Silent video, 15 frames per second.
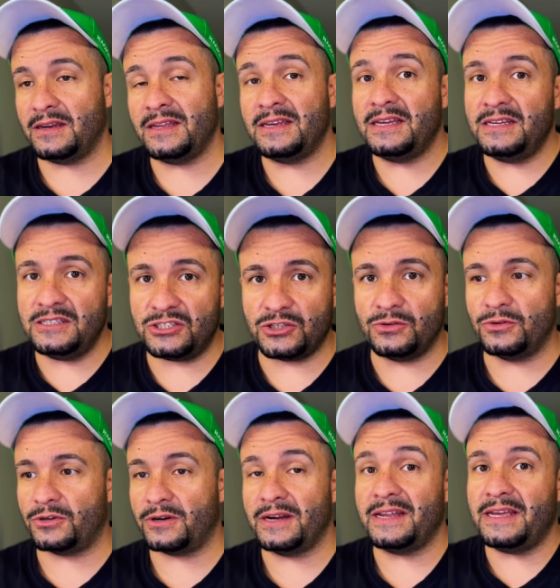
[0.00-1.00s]
an e
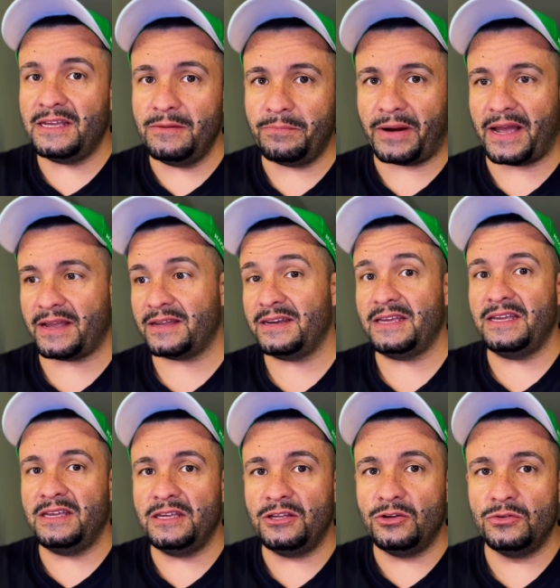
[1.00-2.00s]
scooter, an e bike, an
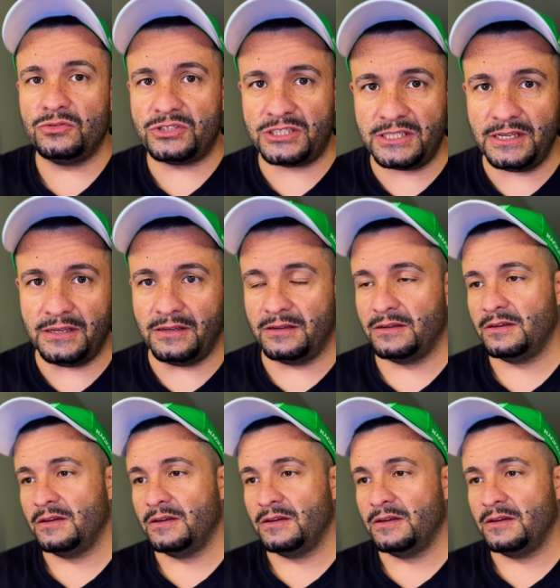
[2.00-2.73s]
EUC